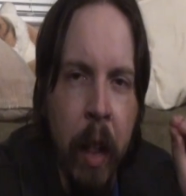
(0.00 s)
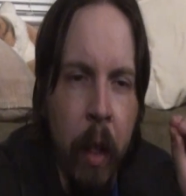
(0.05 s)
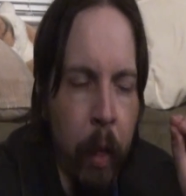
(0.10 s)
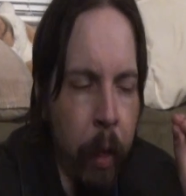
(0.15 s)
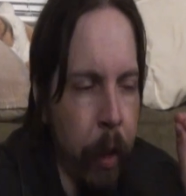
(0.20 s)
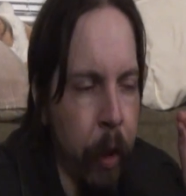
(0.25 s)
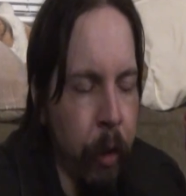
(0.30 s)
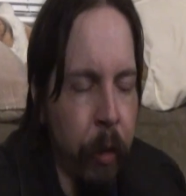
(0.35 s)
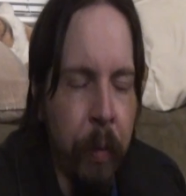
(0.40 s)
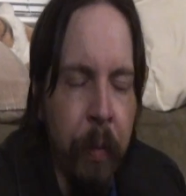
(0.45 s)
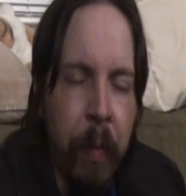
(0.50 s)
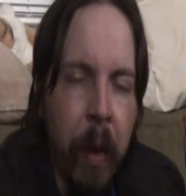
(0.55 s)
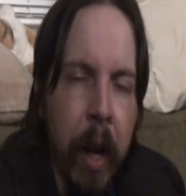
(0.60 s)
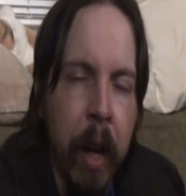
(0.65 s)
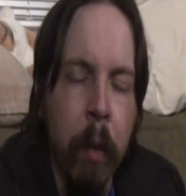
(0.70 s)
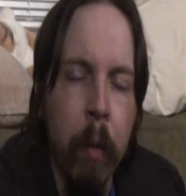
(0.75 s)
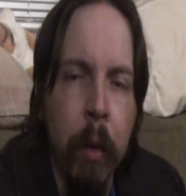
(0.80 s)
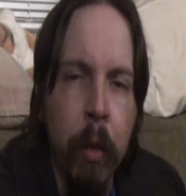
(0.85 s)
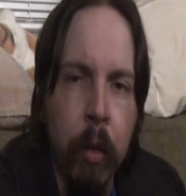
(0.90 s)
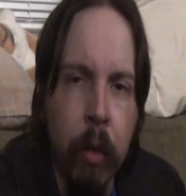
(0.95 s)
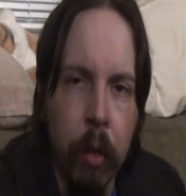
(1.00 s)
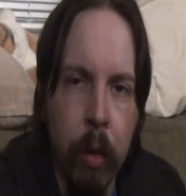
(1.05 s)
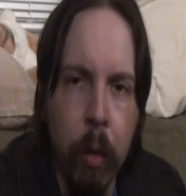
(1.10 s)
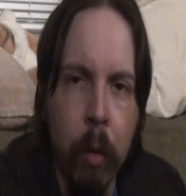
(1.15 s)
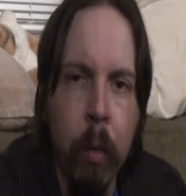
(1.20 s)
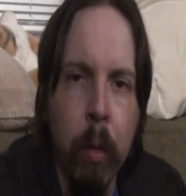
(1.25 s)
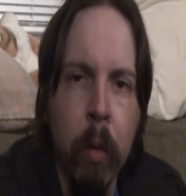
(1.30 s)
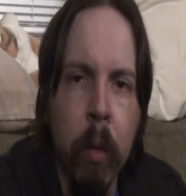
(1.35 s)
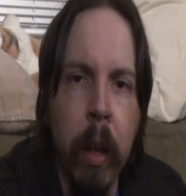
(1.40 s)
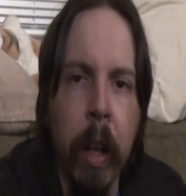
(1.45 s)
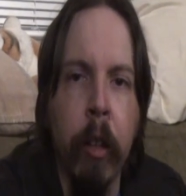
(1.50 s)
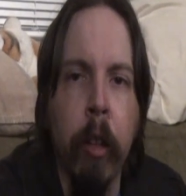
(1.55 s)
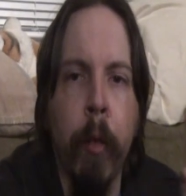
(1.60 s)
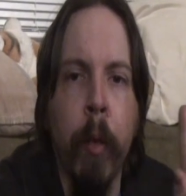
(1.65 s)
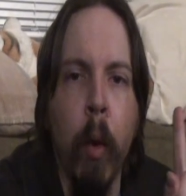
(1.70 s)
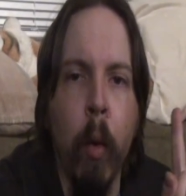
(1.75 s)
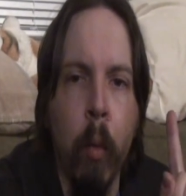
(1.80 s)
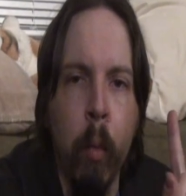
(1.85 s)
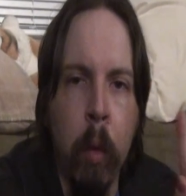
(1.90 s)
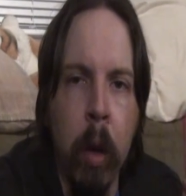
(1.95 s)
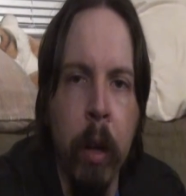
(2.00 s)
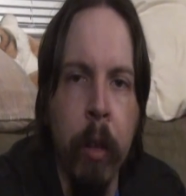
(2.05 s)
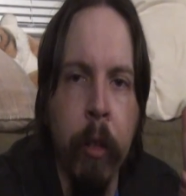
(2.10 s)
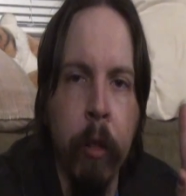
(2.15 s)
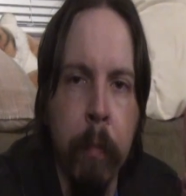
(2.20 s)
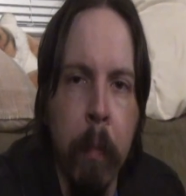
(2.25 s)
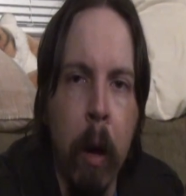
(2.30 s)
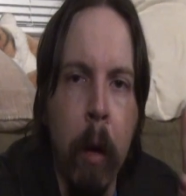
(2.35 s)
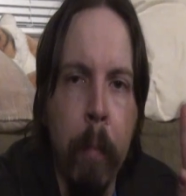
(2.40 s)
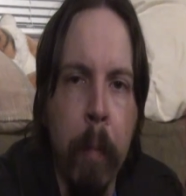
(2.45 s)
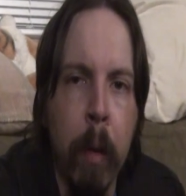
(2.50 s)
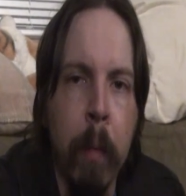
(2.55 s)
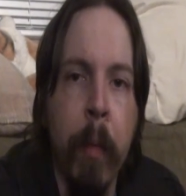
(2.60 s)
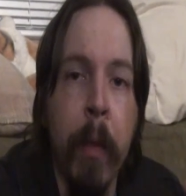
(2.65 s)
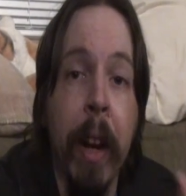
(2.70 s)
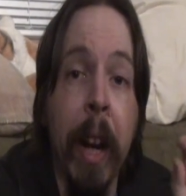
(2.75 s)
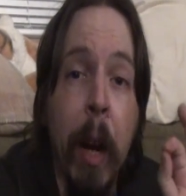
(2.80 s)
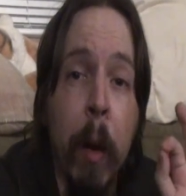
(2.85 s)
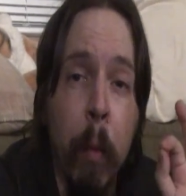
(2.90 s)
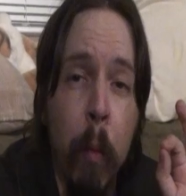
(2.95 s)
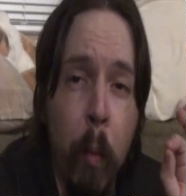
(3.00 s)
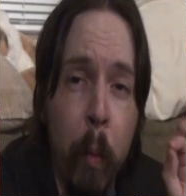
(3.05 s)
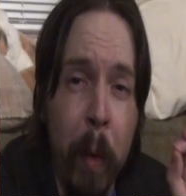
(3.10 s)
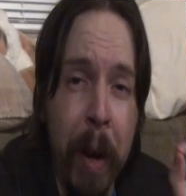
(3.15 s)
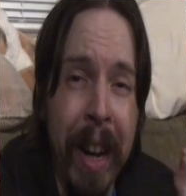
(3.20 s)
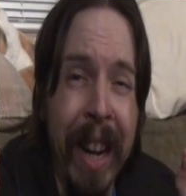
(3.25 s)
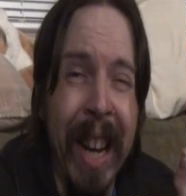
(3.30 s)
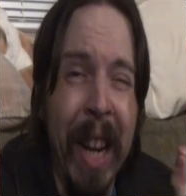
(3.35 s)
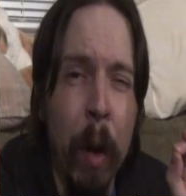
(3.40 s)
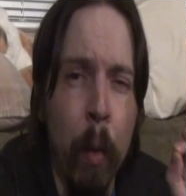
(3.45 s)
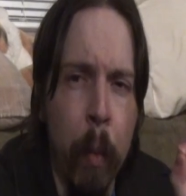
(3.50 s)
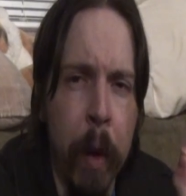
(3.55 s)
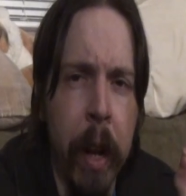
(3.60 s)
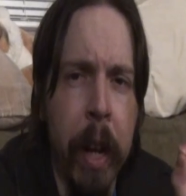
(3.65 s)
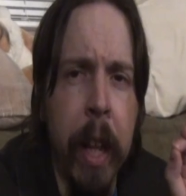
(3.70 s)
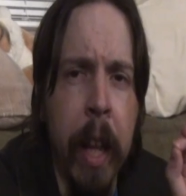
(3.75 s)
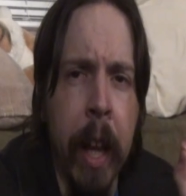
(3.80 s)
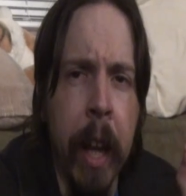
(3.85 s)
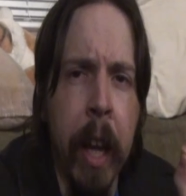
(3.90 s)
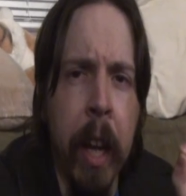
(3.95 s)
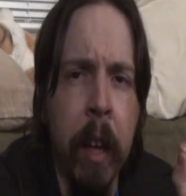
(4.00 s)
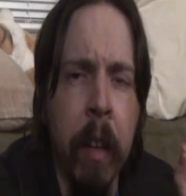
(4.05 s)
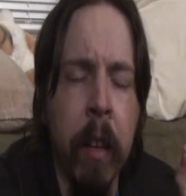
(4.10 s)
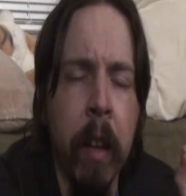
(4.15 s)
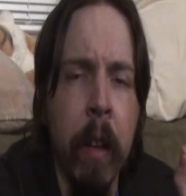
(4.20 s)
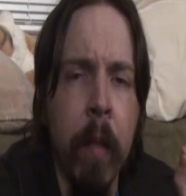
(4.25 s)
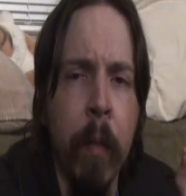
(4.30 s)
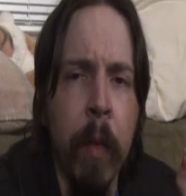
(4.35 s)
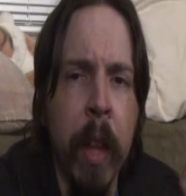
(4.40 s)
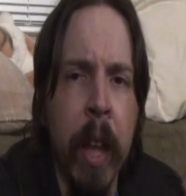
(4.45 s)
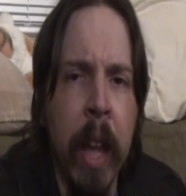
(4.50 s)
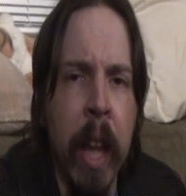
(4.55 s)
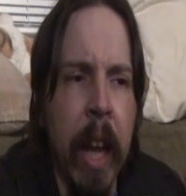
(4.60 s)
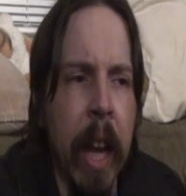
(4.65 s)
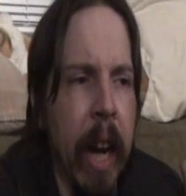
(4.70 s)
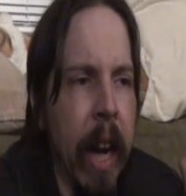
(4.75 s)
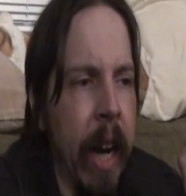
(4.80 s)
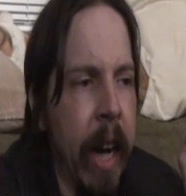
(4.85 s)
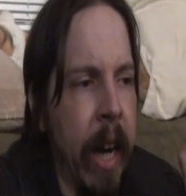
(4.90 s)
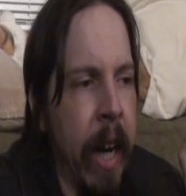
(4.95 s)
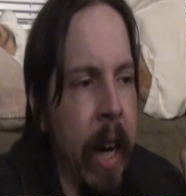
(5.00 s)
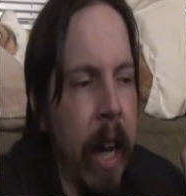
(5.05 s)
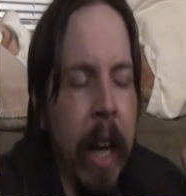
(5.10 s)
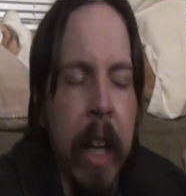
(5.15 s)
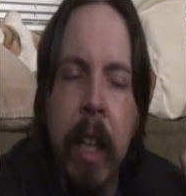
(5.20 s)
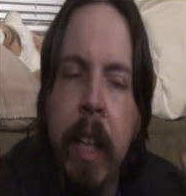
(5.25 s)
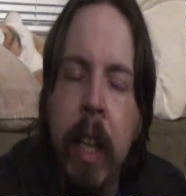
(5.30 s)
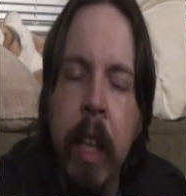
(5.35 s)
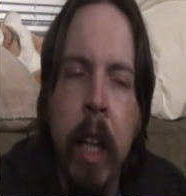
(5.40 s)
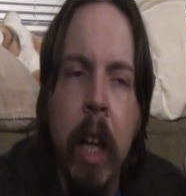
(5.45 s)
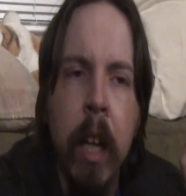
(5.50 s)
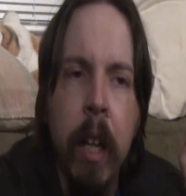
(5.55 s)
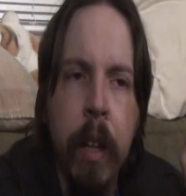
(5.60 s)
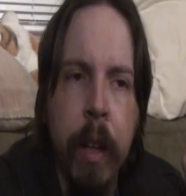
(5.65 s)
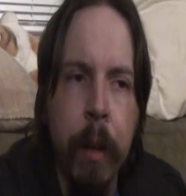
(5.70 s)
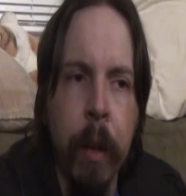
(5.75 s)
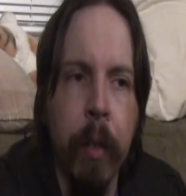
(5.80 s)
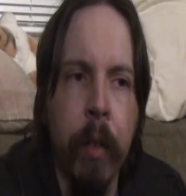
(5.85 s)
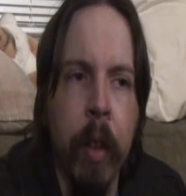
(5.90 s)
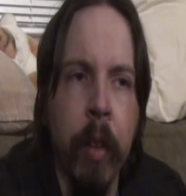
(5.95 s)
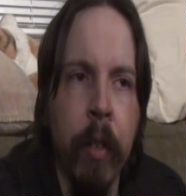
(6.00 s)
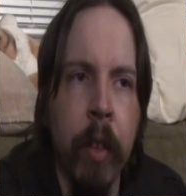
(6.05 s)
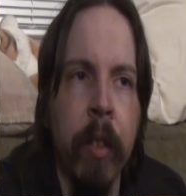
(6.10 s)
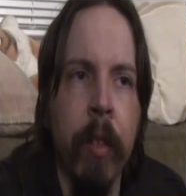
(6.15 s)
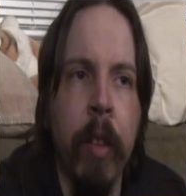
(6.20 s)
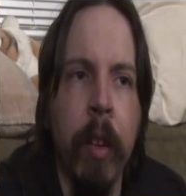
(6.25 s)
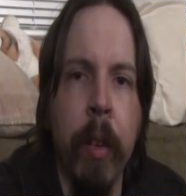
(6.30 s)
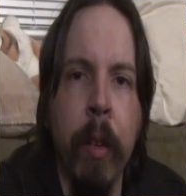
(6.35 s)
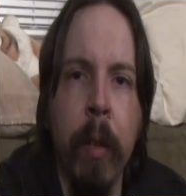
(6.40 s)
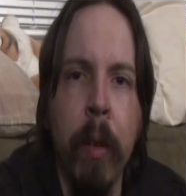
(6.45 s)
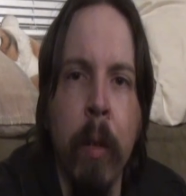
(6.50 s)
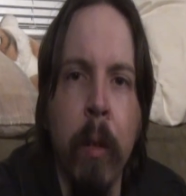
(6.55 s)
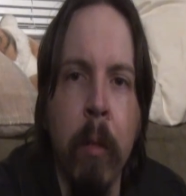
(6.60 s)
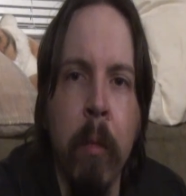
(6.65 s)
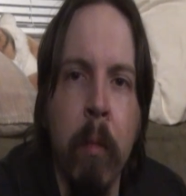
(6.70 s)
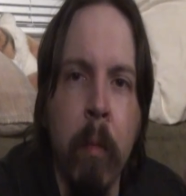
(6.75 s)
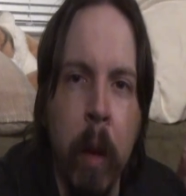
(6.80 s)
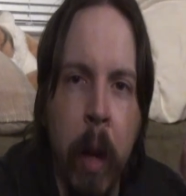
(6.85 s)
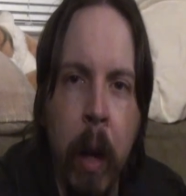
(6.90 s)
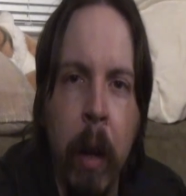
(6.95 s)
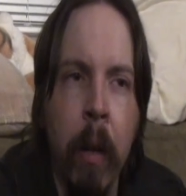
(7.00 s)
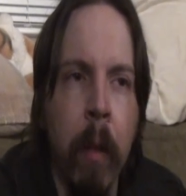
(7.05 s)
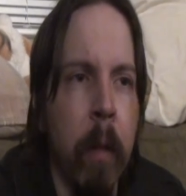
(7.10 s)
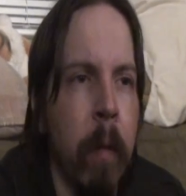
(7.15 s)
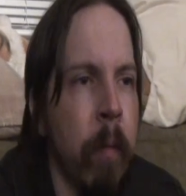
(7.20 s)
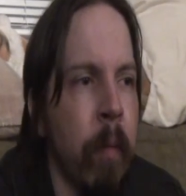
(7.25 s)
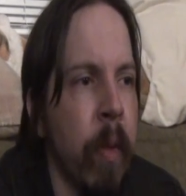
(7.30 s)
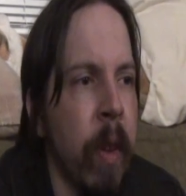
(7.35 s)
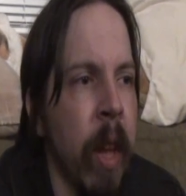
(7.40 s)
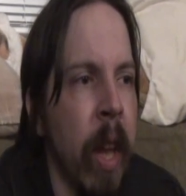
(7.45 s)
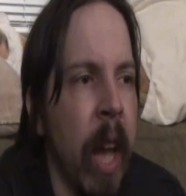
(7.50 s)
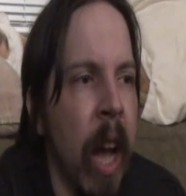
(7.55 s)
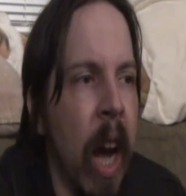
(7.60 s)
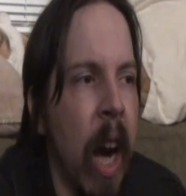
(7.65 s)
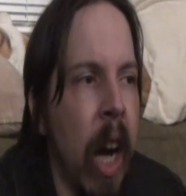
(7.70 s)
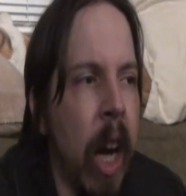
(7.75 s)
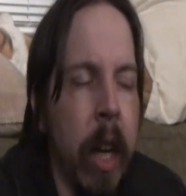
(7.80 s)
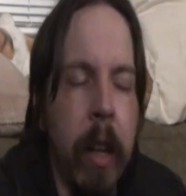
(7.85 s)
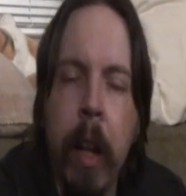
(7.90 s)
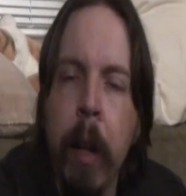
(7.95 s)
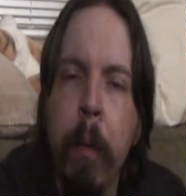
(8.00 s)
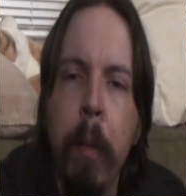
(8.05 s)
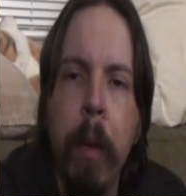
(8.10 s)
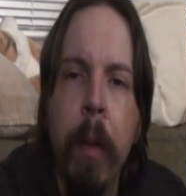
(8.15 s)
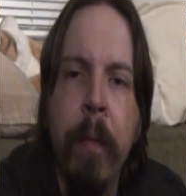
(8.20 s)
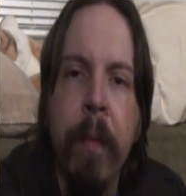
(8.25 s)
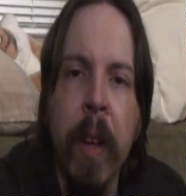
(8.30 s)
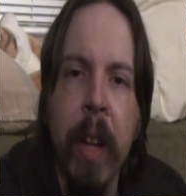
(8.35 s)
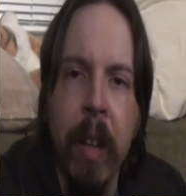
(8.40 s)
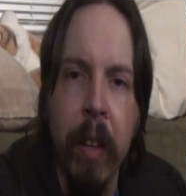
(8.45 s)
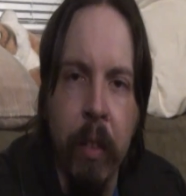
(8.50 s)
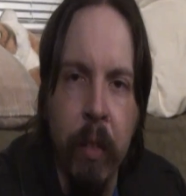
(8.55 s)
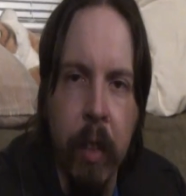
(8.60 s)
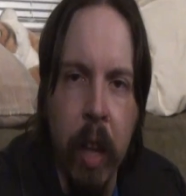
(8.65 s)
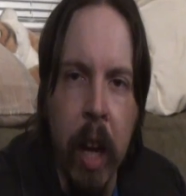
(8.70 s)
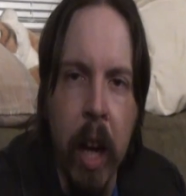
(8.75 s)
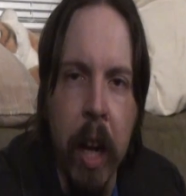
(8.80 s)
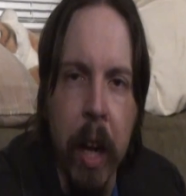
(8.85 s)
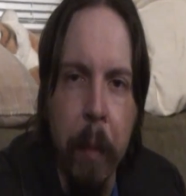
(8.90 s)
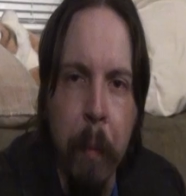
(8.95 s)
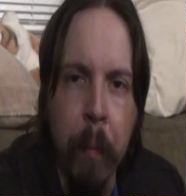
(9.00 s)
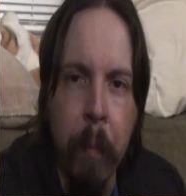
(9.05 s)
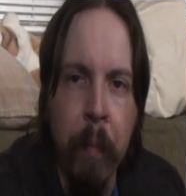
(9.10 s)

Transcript: This fight was cool, except for one small problem that I really hate. And I did not notice this until, well, I died of the first time.